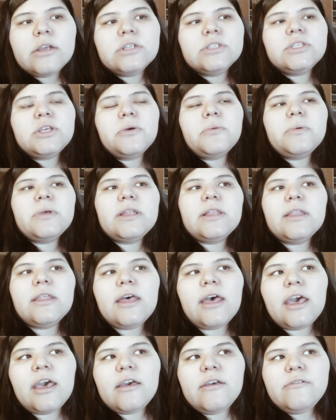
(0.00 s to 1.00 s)
So we
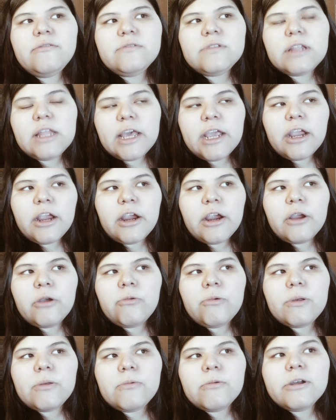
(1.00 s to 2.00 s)
left there.
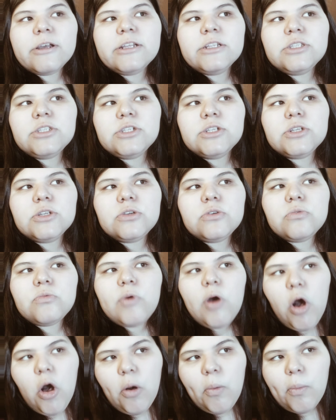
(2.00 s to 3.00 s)
We went to
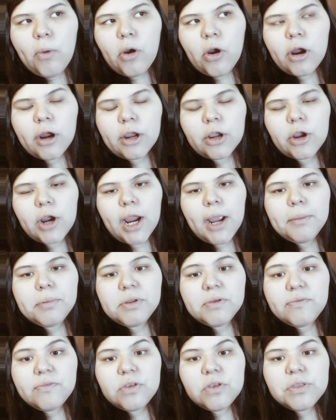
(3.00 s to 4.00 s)
Walmart,
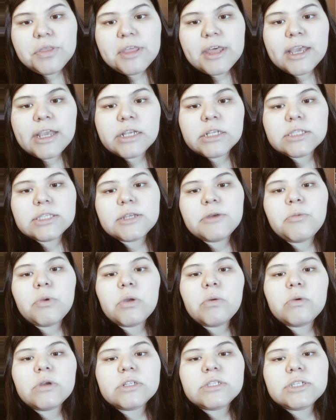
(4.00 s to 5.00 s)
grabbed a few things, then
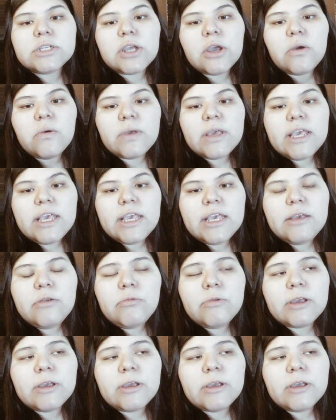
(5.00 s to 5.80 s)
we went to go eat.